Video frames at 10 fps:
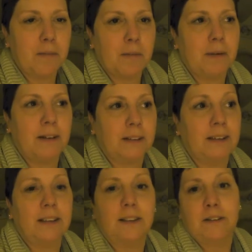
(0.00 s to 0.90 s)
but because
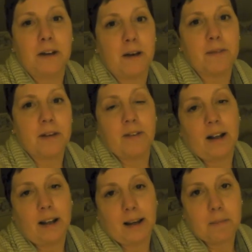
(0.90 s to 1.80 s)
it's in 2 cups, I
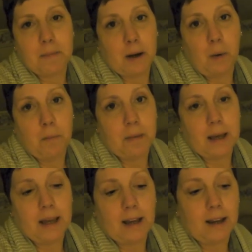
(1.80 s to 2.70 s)
felt like a big old
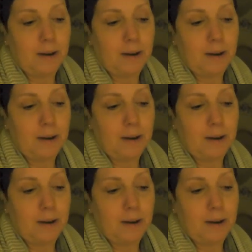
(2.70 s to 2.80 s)
pig.